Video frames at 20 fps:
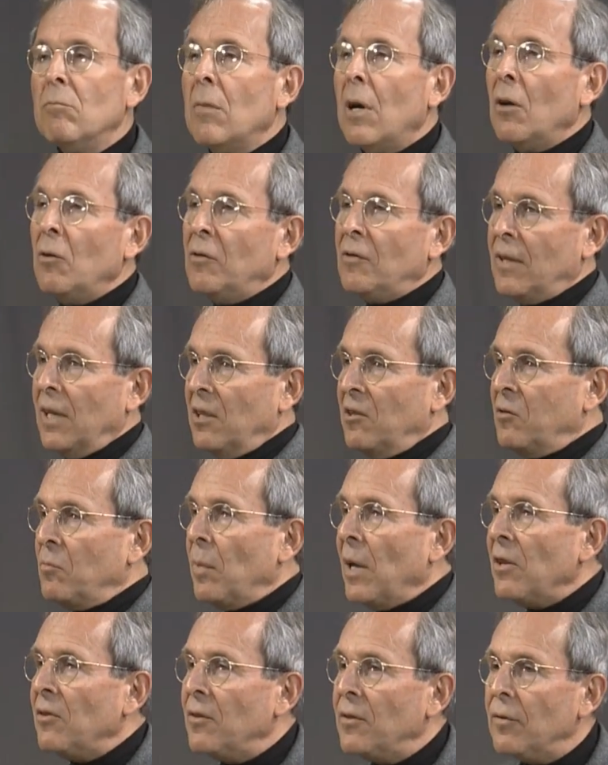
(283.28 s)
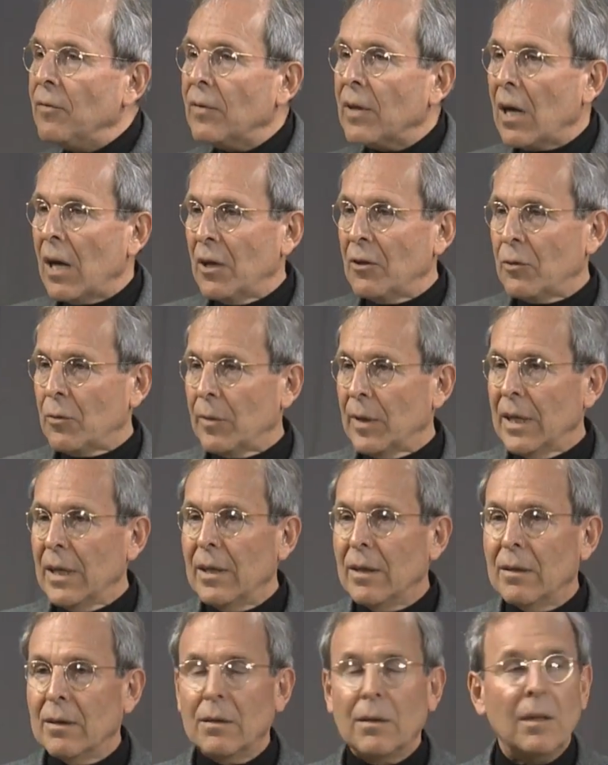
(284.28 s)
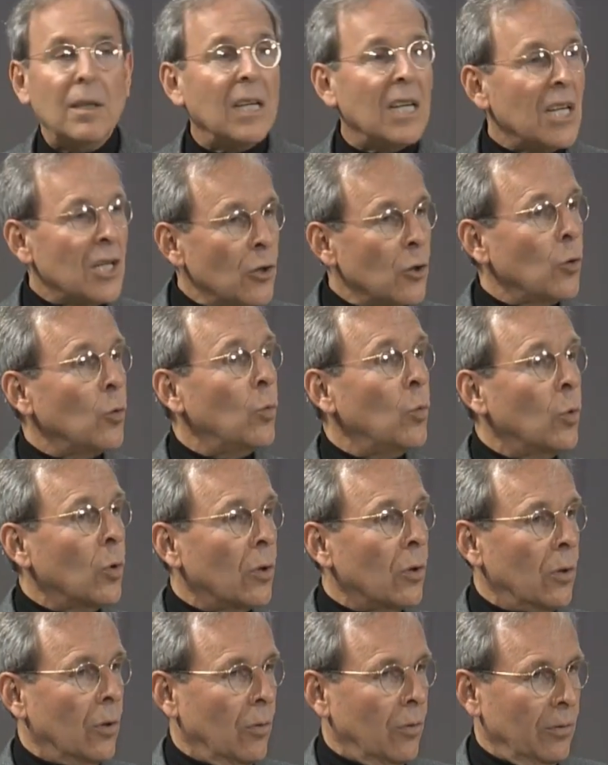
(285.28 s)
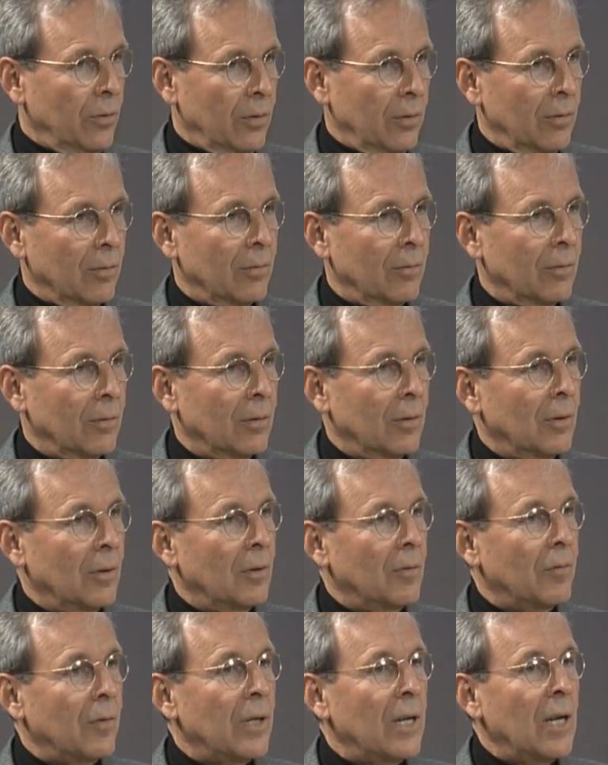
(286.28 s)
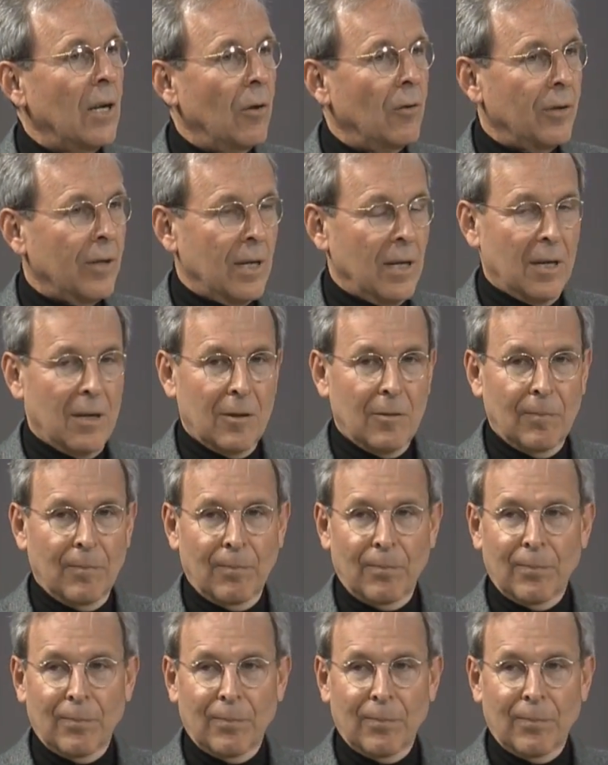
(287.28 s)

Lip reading: most expensive country in the world for healthcare.